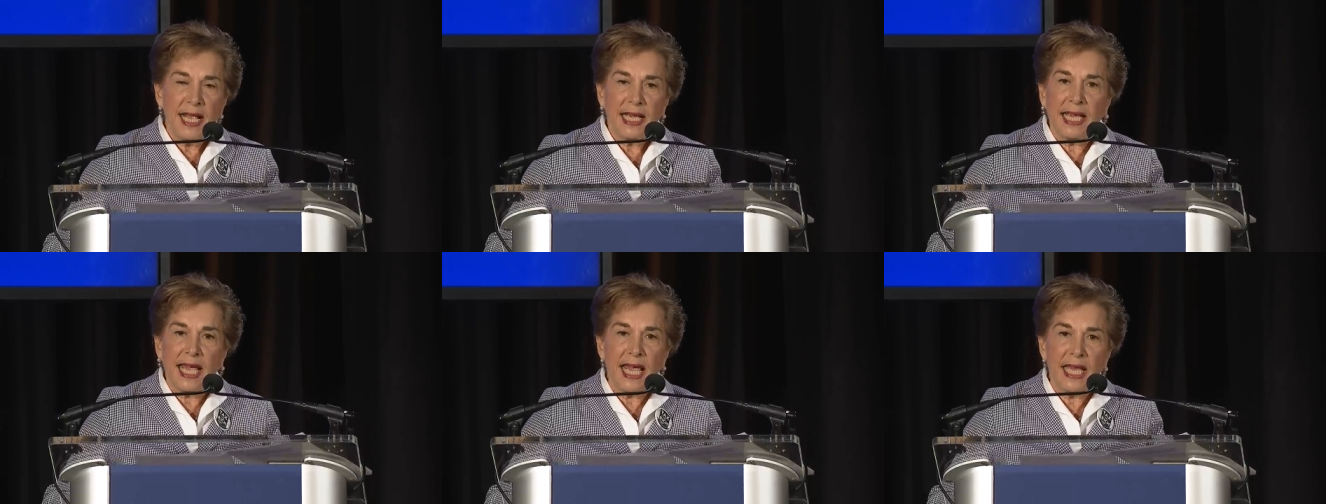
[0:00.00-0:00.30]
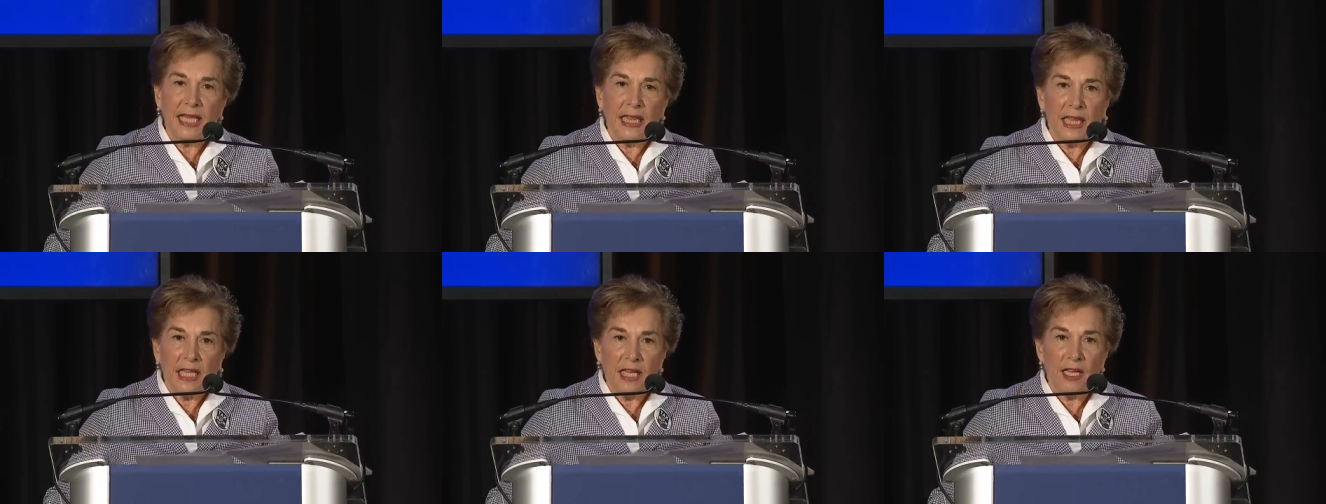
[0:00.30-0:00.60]

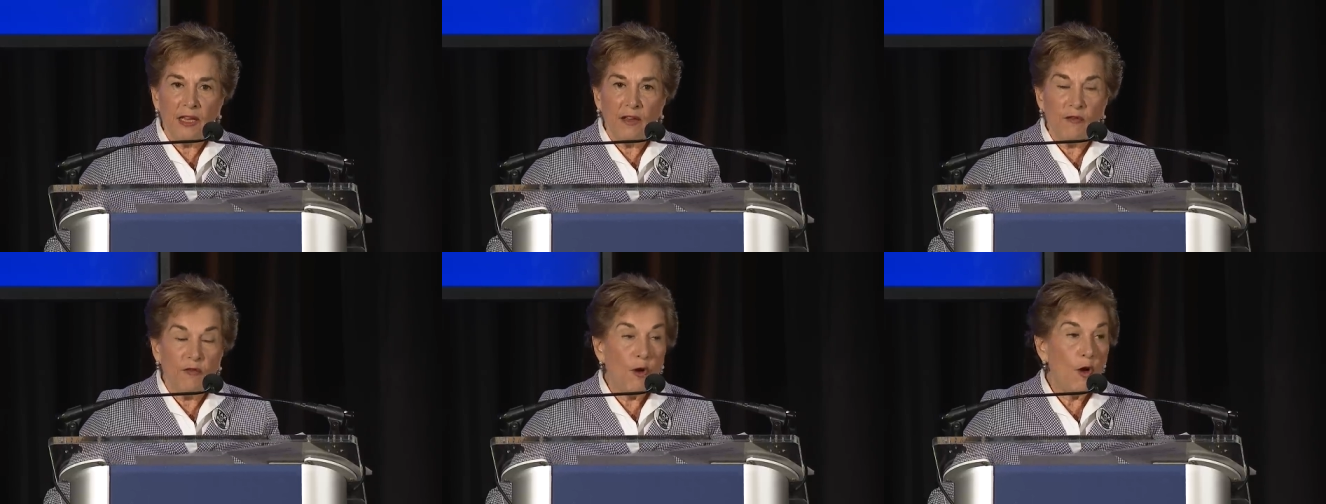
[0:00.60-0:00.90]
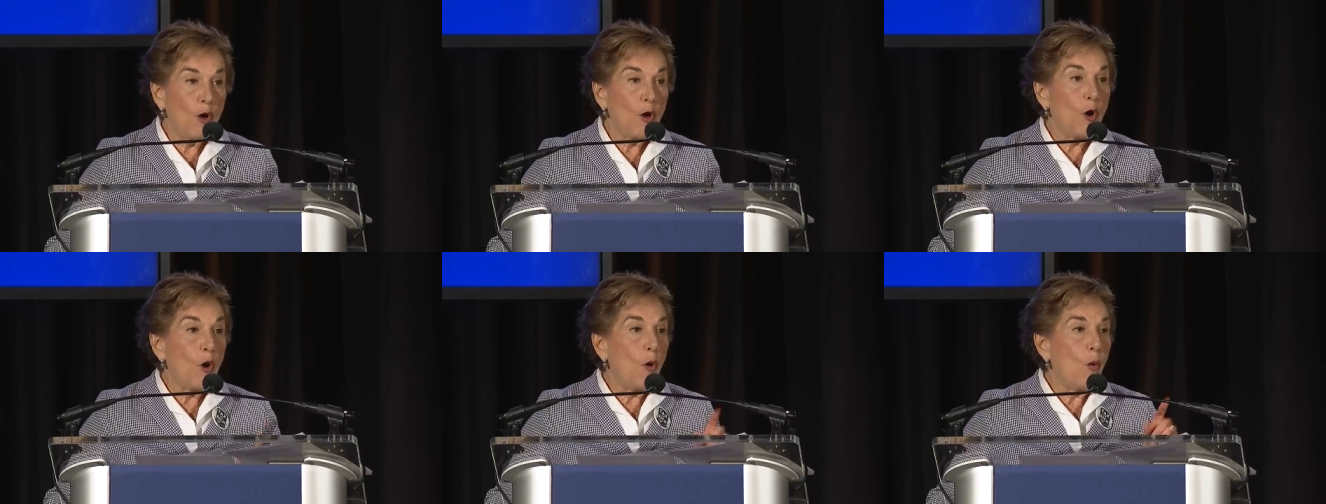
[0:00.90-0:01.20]
can live
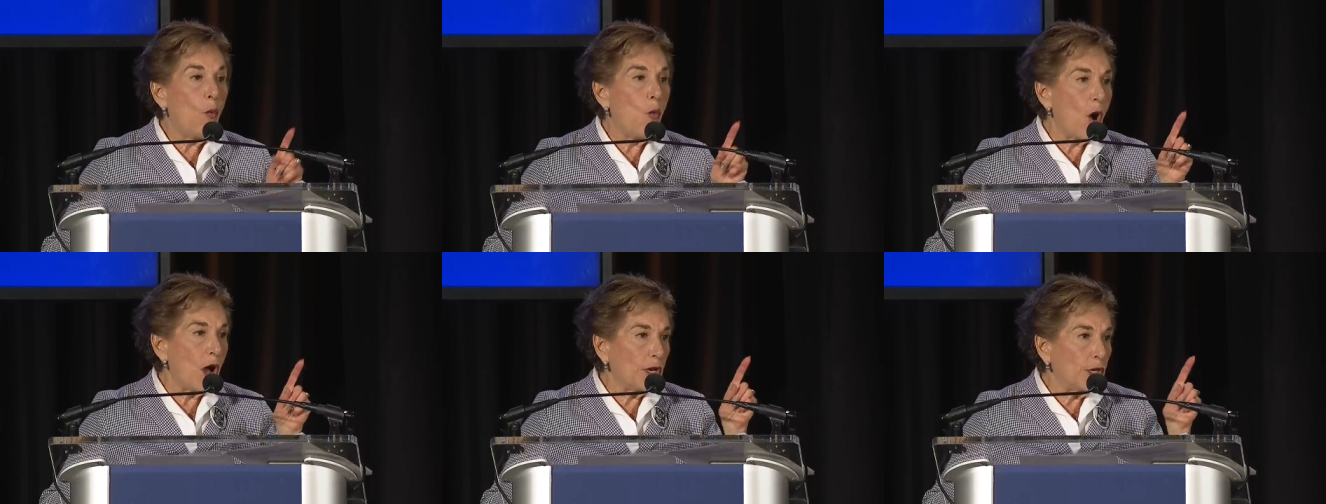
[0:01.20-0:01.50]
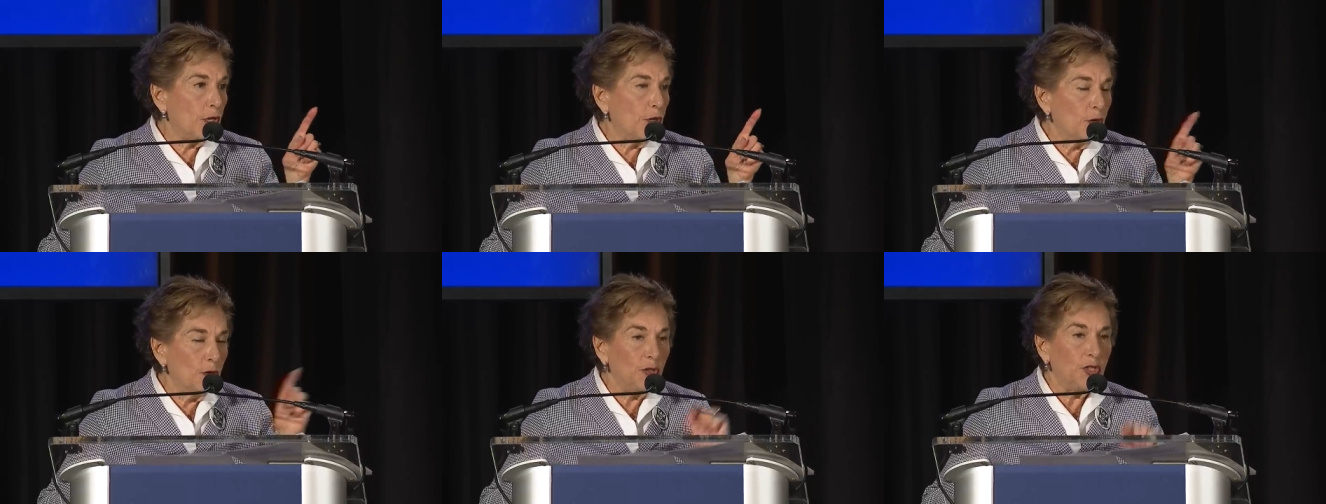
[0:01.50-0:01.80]
what
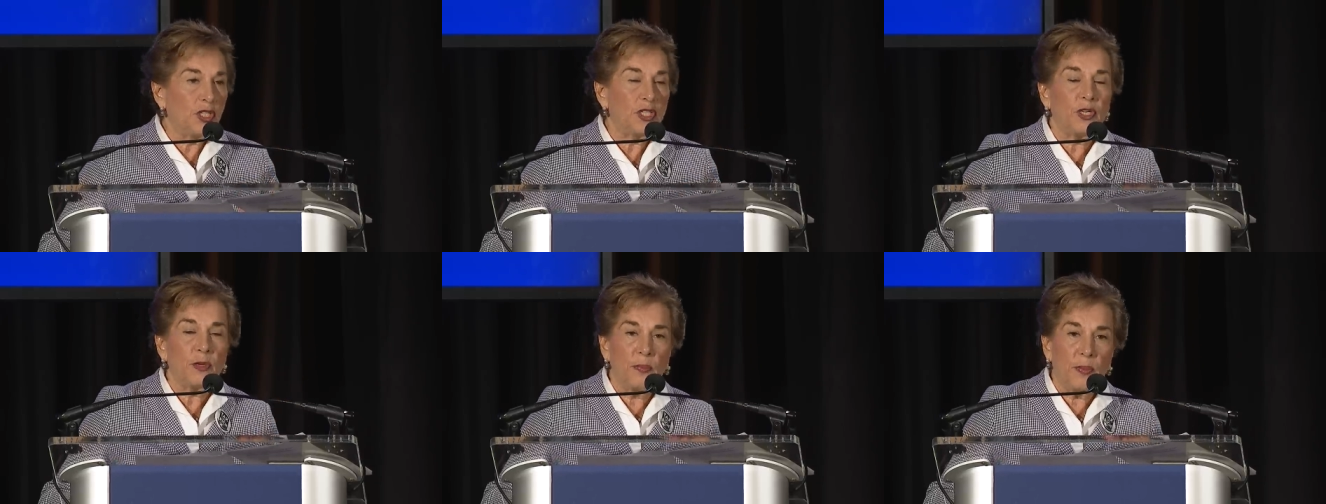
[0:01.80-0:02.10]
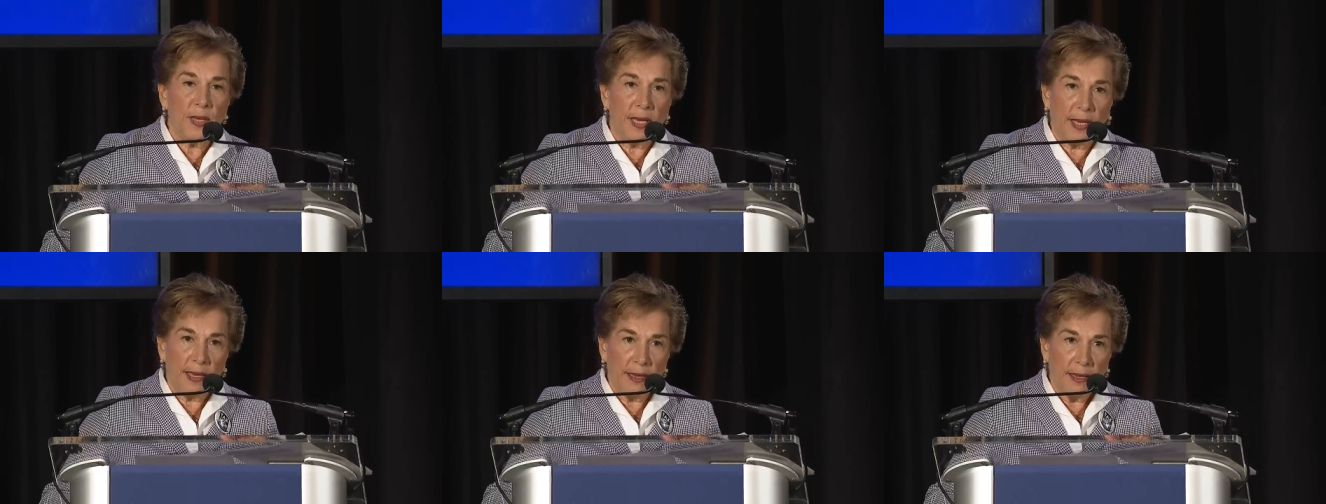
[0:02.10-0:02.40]
used to
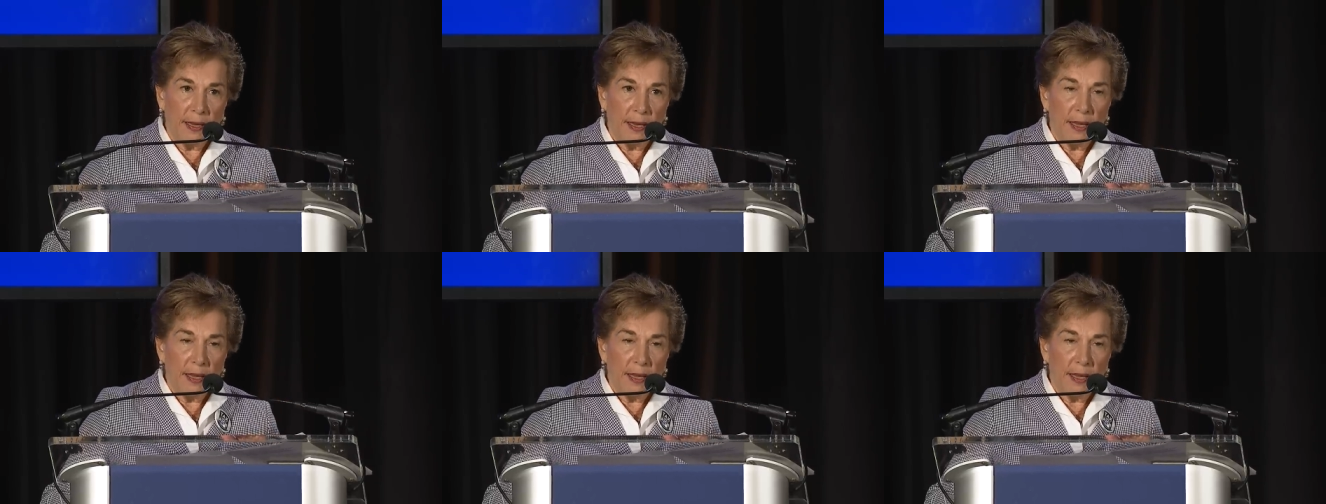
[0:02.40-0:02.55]
be